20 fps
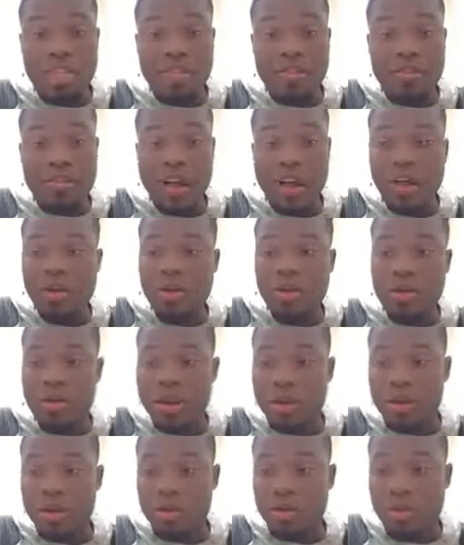
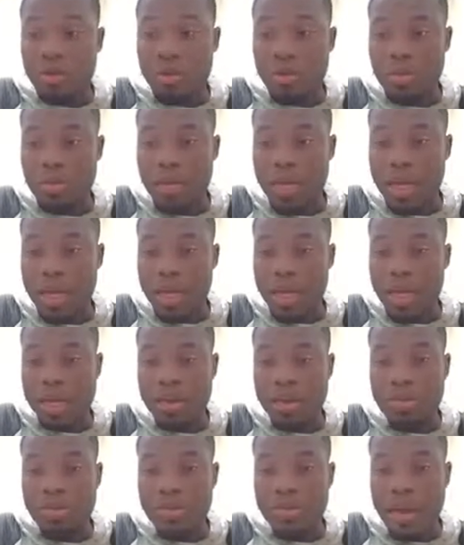evaluates, so remember,
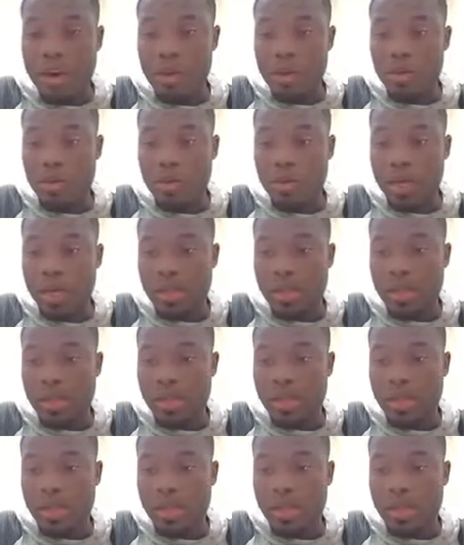end
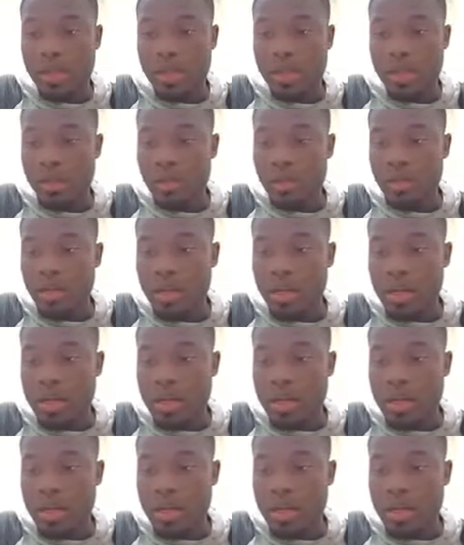evaluates to